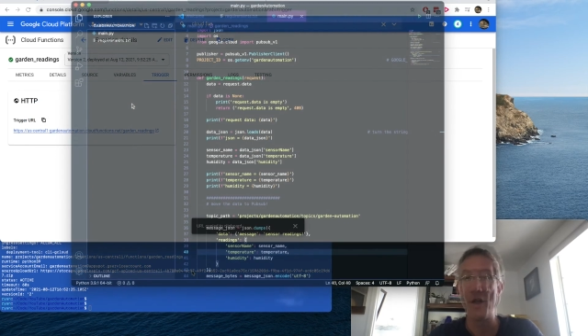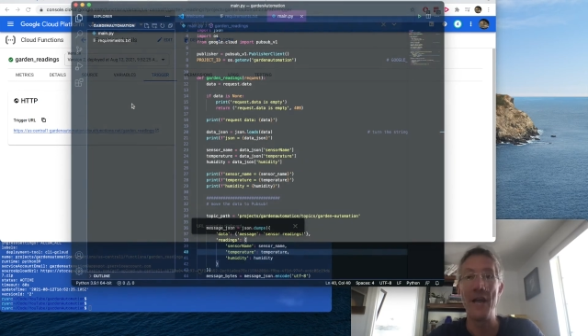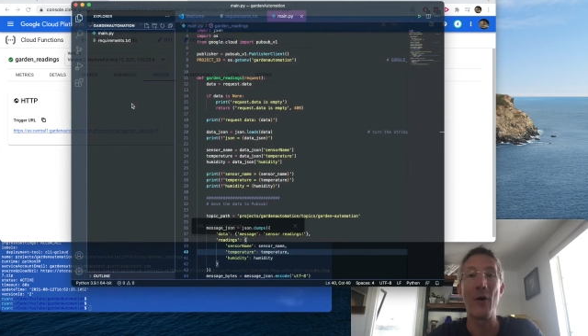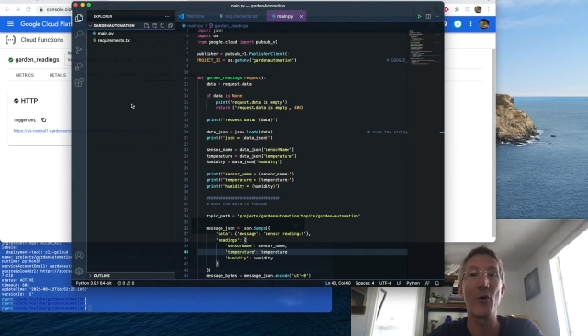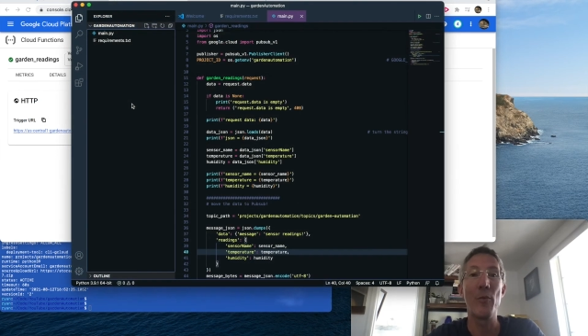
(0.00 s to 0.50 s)

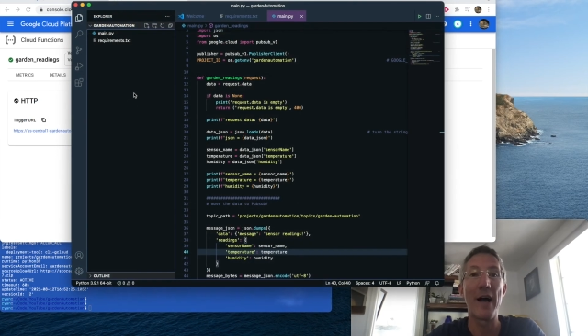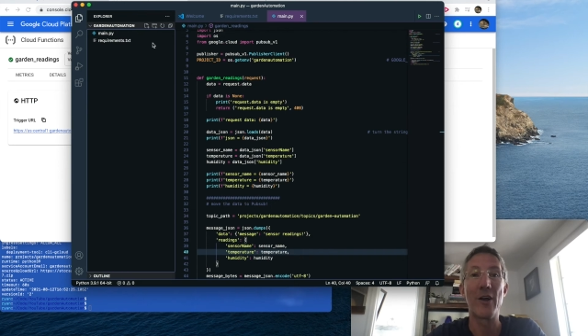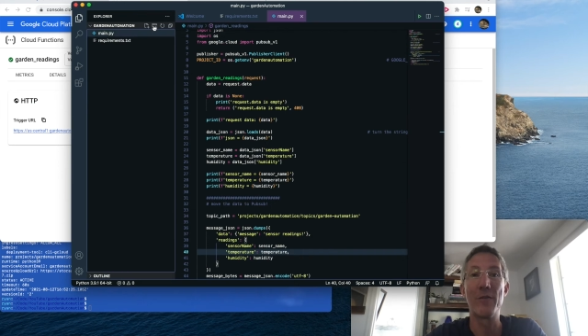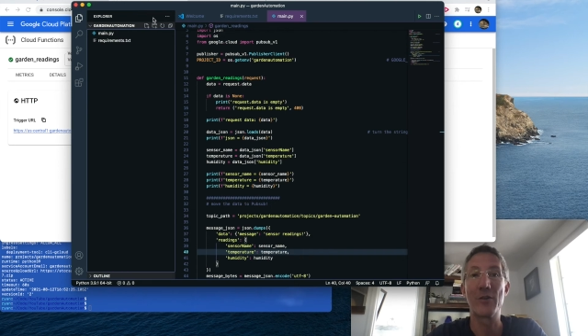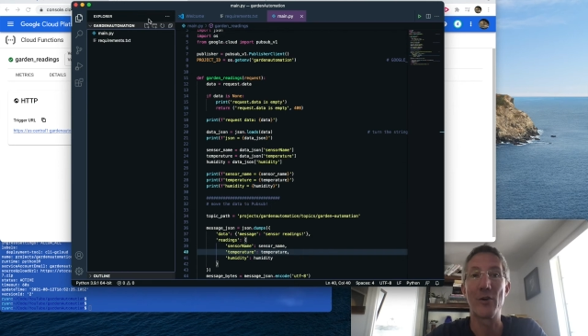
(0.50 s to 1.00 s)
Now I'll go back
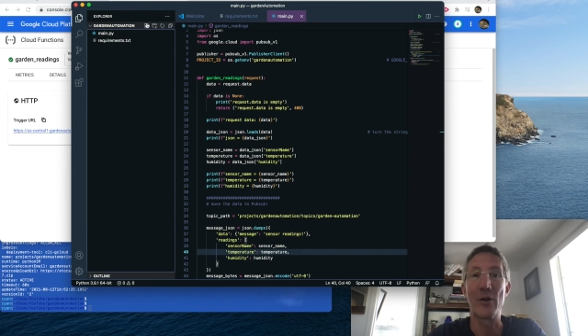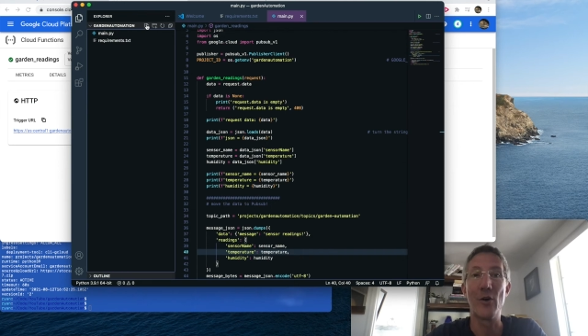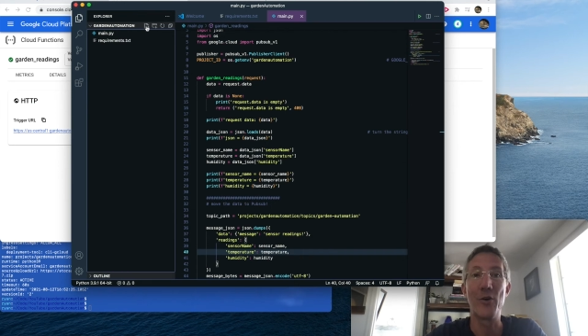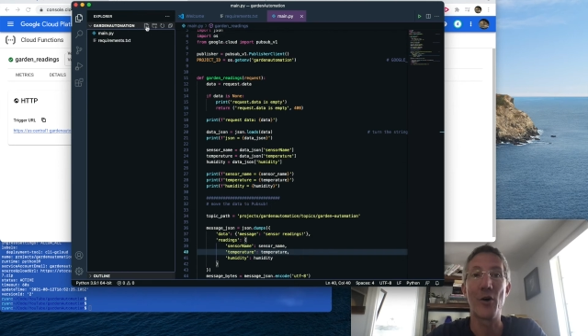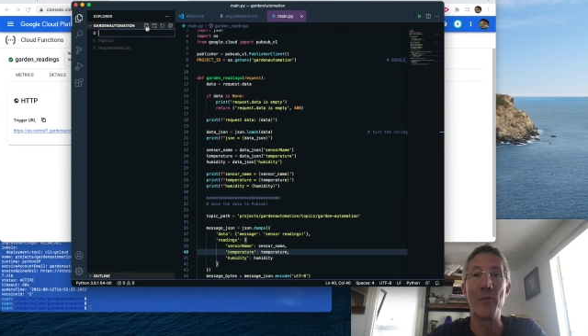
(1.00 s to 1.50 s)
over to our
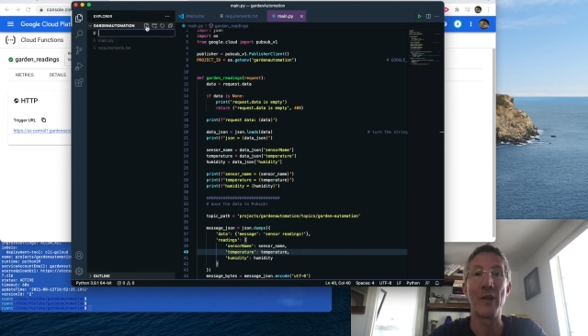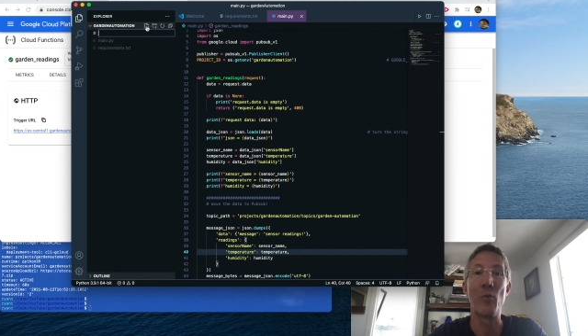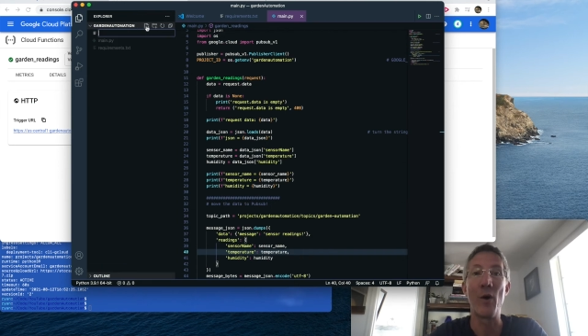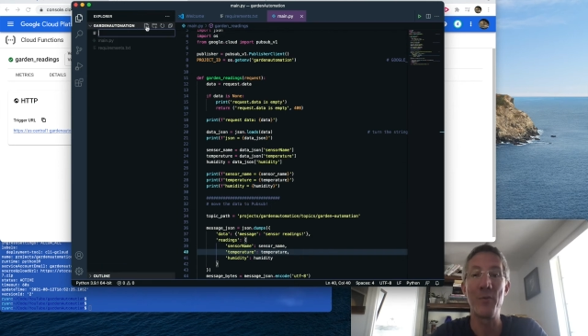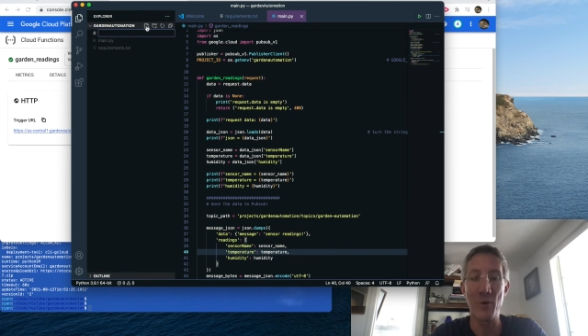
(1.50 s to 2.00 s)
code. I'll make
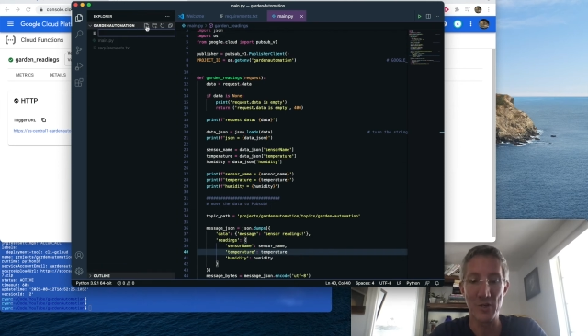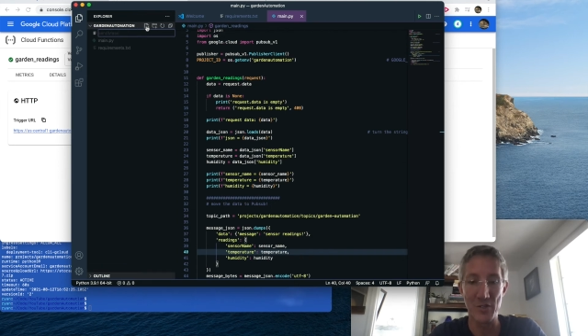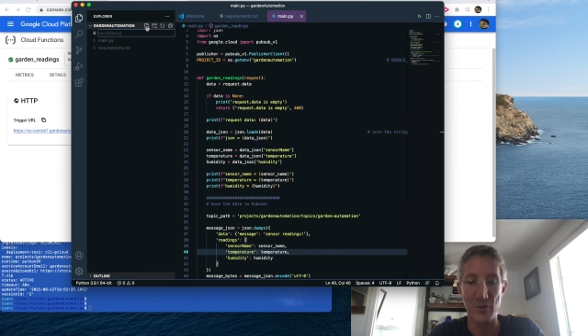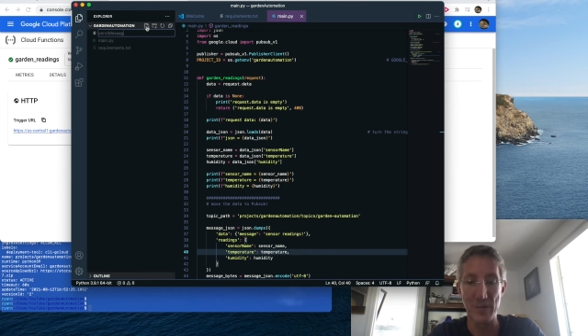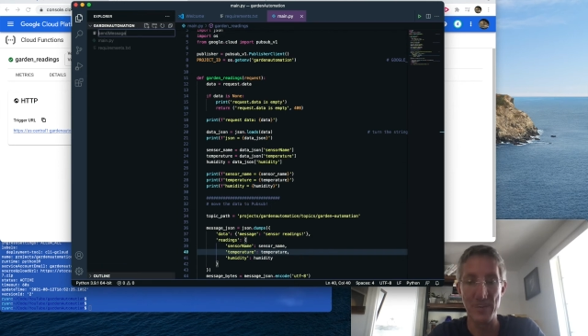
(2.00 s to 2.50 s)
one more
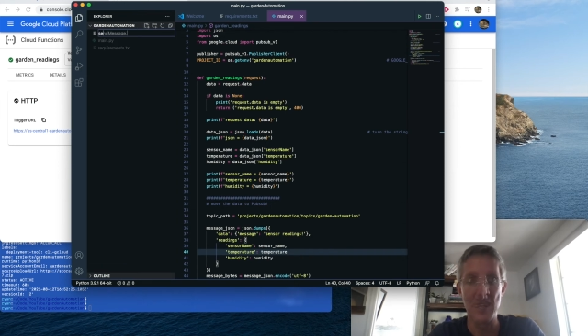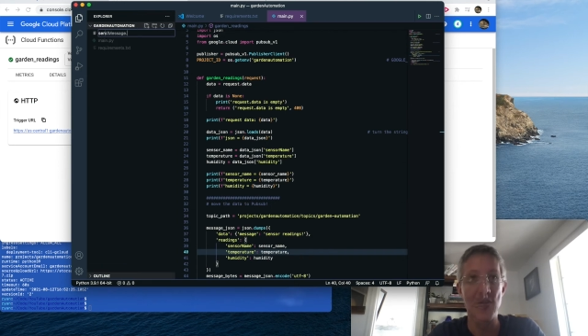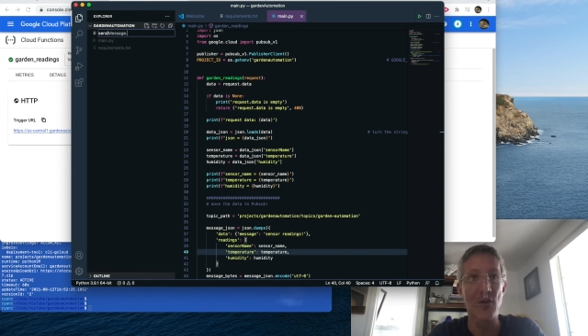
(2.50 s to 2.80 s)
script